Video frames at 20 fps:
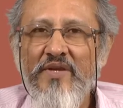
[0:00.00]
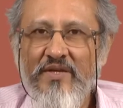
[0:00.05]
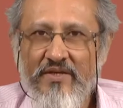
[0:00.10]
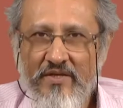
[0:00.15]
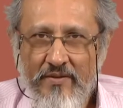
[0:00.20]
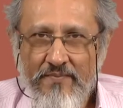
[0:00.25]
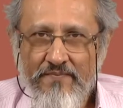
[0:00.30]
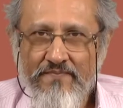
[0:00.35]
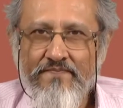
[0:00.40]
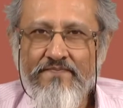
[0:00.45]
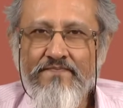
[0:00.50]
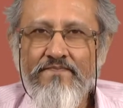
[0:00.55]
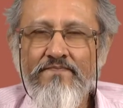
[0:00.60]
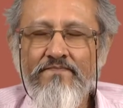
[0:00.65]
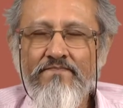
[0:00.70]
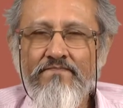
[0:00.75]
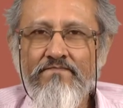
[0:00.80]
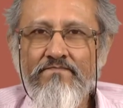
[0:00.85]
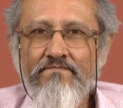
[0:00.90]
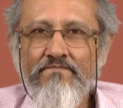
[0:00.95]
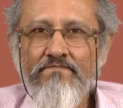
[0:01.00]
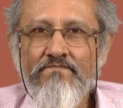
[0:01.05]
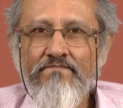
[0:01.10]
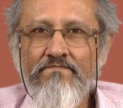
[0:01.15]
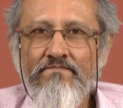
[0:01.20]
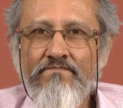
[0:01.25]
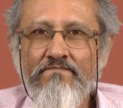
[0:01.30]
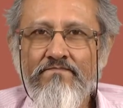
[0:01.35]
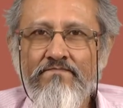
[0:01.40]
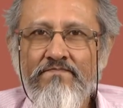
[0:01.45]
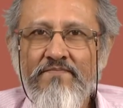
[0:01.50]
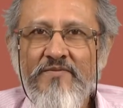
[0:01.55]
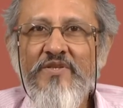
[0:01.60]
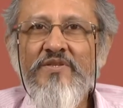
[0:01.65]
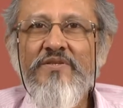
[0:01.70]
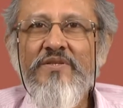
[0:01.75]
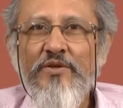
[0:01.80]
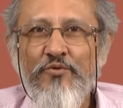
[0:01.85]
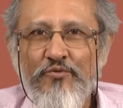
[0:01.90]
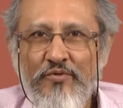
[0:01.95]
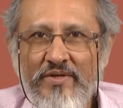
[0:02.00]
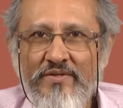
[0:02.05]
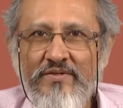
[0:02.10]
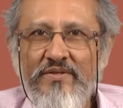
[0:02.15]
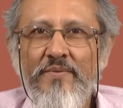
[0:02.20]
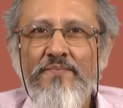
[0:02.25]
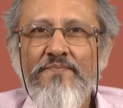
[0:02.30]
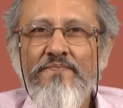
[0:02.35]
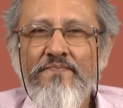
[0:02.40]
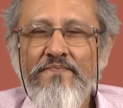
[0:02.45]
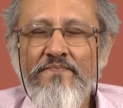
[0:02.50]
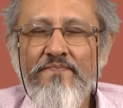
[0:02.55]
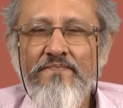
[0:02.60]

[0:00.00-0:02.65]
reading. See you next time.